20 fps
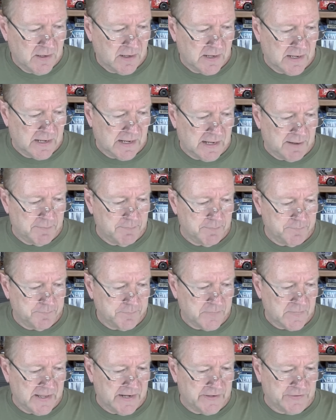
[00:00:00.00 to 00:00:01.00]

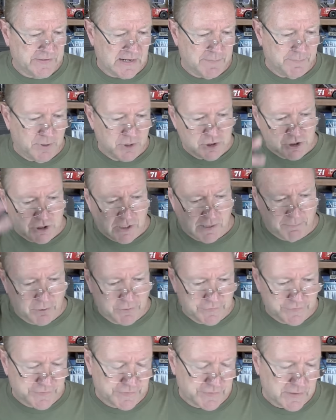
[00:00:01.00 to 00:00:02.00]
Um, and it's got a bunch of
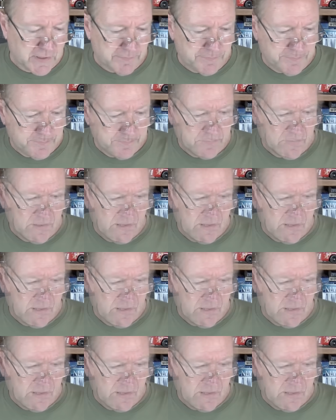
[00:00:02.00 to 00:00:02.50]
numbers and stuff.